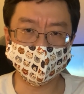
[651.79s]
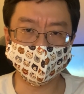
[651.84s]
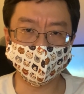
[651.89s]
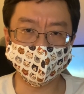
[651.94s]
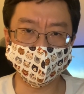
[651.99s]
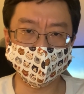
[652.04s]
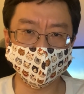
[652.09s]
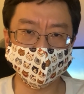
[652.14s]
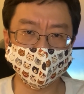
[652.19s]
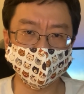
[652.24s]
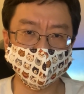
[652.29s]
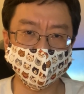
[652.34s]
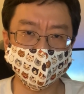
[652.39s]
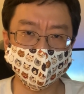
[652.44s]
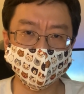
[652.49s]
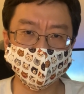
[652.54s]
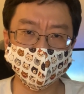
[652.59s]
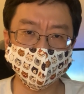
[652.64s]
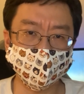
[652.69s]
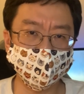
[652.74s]
when you spend
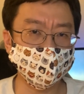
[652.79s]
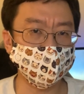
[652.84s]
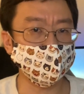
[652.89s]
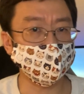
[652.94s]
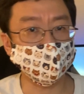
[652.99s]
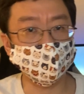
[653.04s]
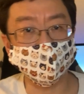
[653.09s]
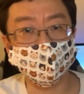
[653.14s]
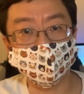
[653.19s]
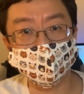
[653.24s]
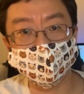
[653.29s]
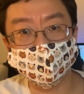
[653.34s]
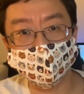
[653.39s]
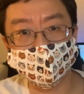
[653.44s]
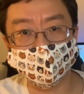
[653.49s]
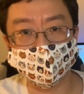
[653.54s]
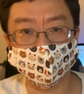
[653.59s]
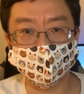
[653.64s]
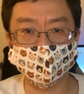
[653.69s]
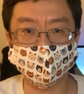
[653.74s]

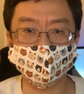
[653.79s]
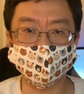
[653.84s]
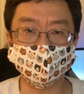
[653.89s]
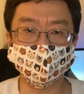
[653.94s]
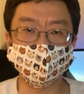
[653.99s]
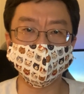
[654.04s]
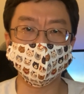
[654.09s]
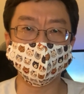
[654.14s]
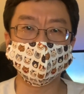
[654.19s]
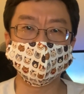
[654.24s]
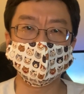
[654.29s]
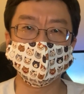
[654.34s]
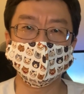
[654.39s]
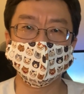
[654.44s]
$50,000 on a car,